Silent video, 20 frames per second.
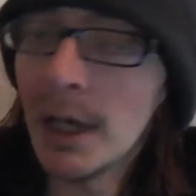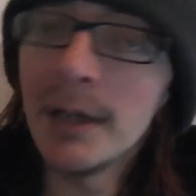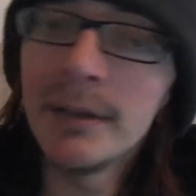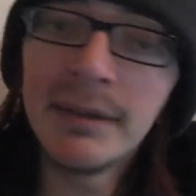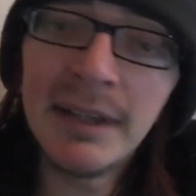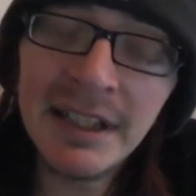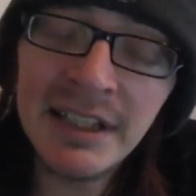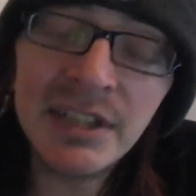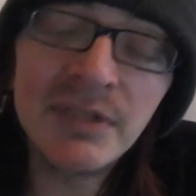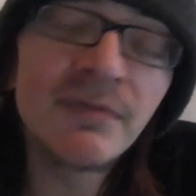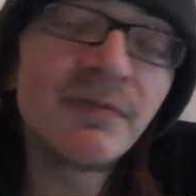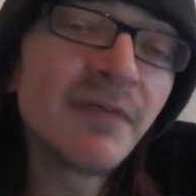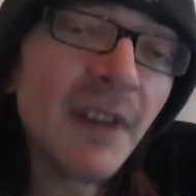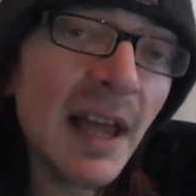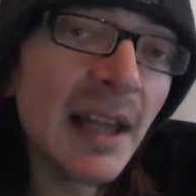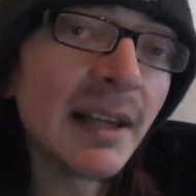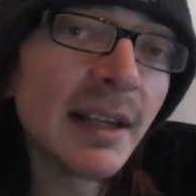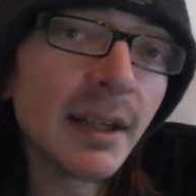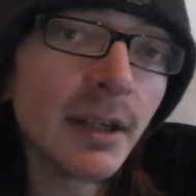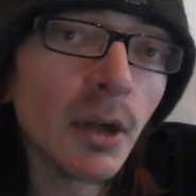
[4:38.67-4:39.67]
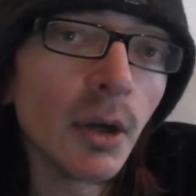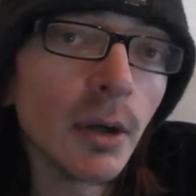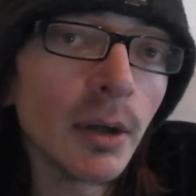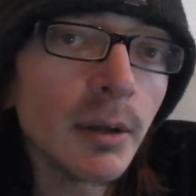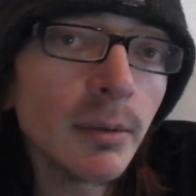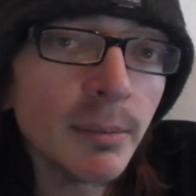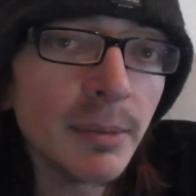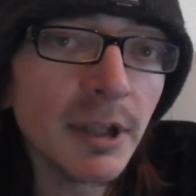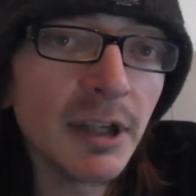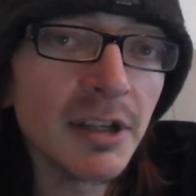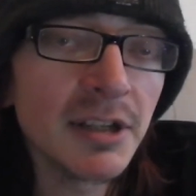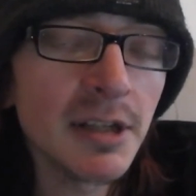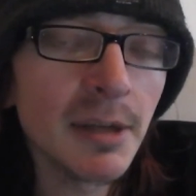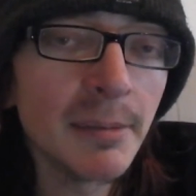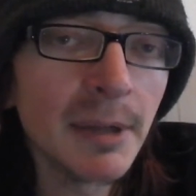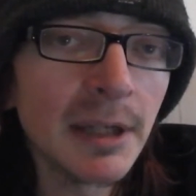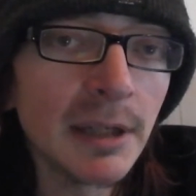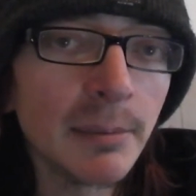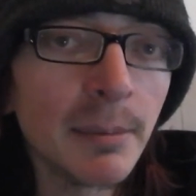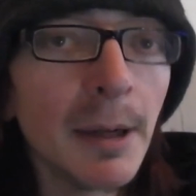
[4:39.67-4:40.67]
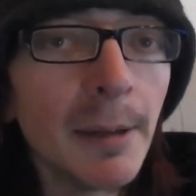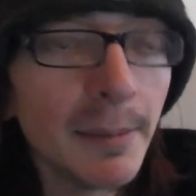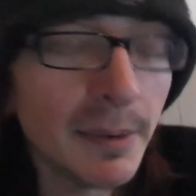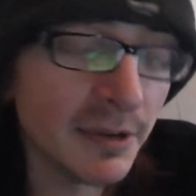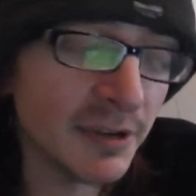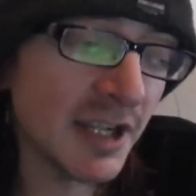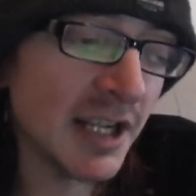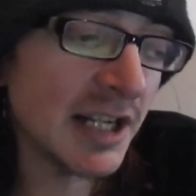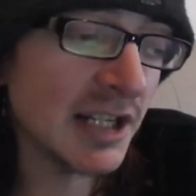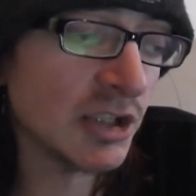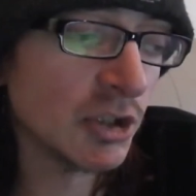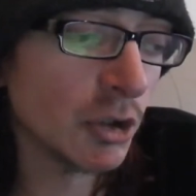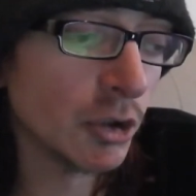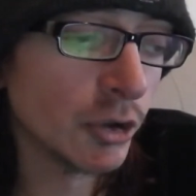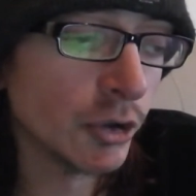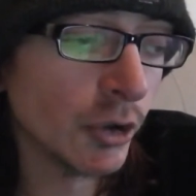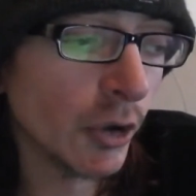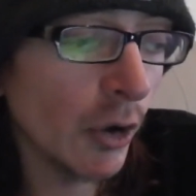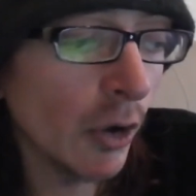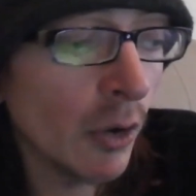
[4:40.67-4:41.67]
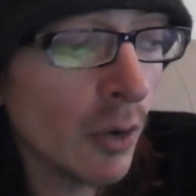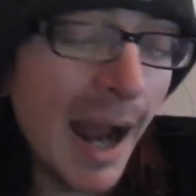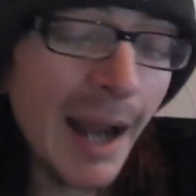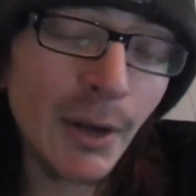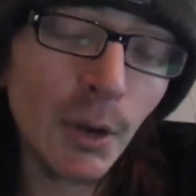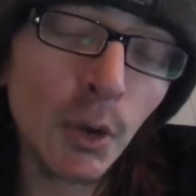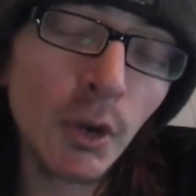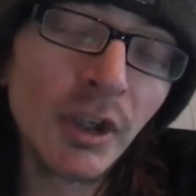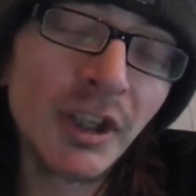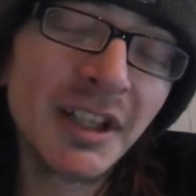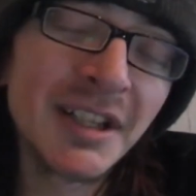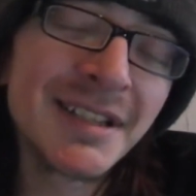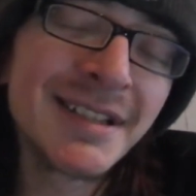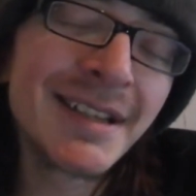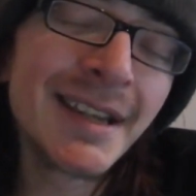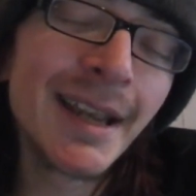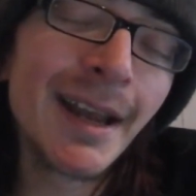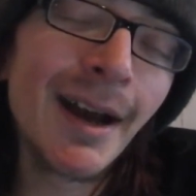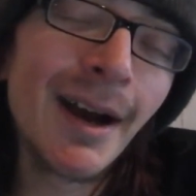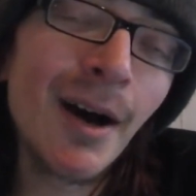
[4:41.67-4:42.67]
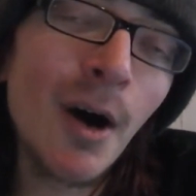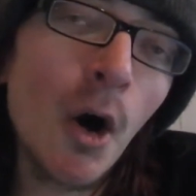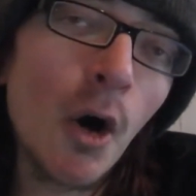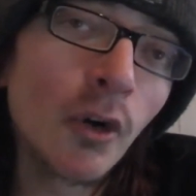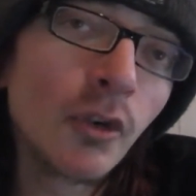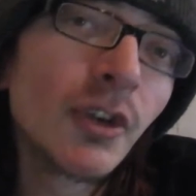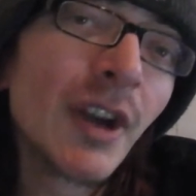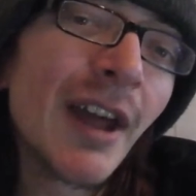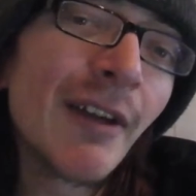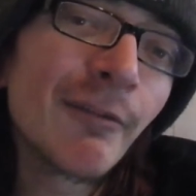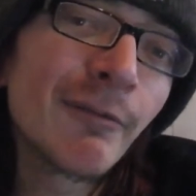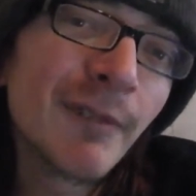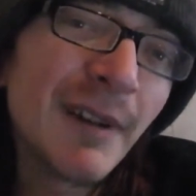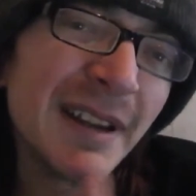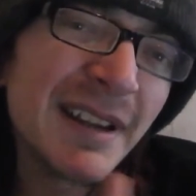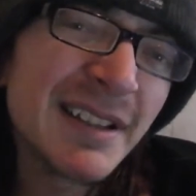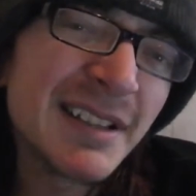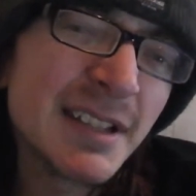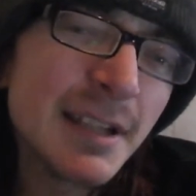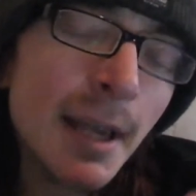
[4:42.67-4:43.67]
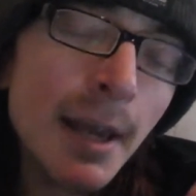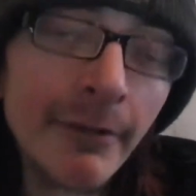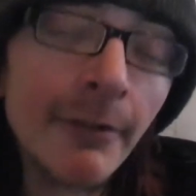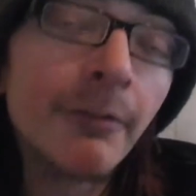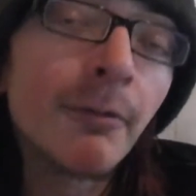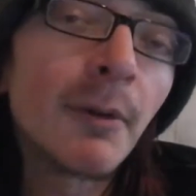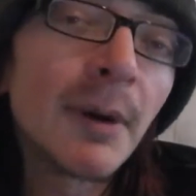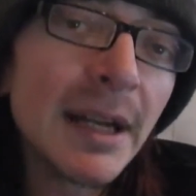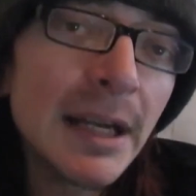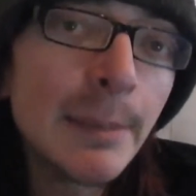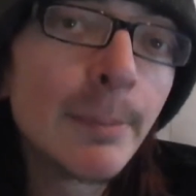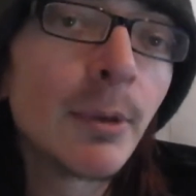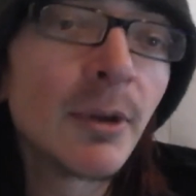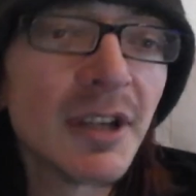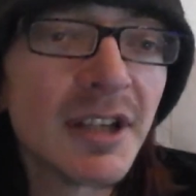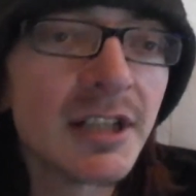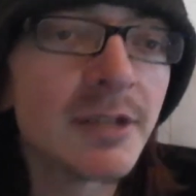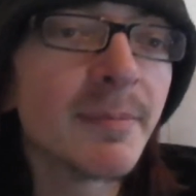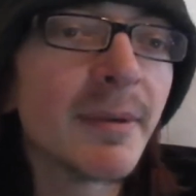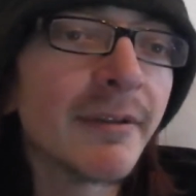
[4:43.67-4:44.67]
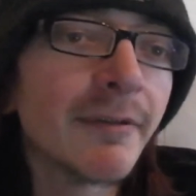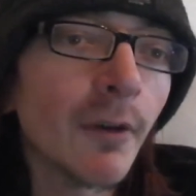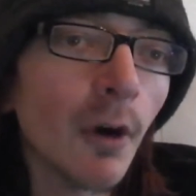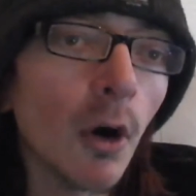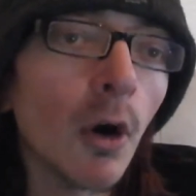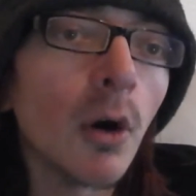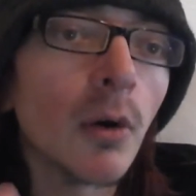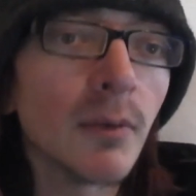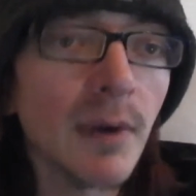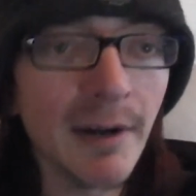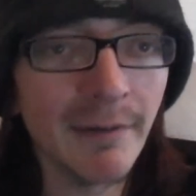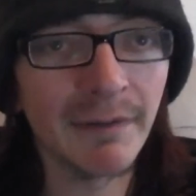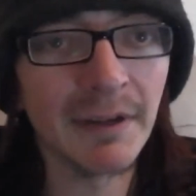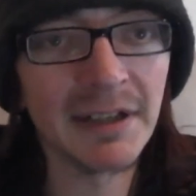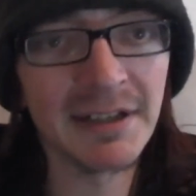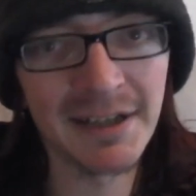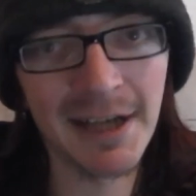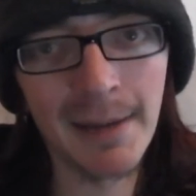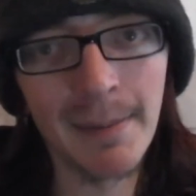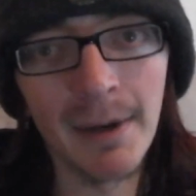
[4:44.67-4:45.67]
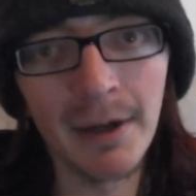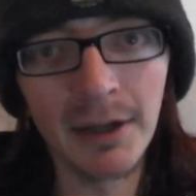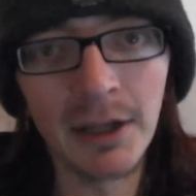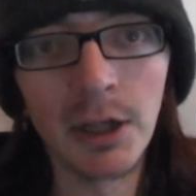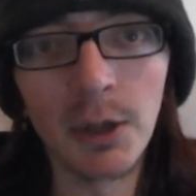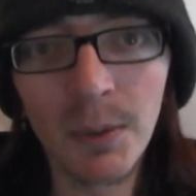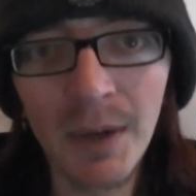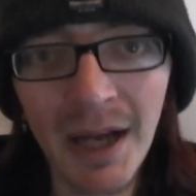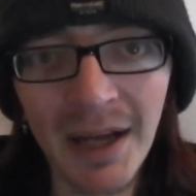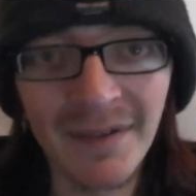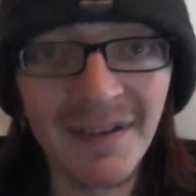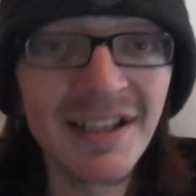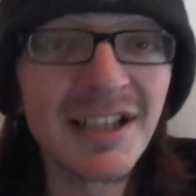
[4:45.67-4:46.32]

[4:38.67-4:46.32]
And it's fairly annoying because I mean people said it's a good show. I know you can see it on Netflix for free, but this is before Netflix came out in the UK.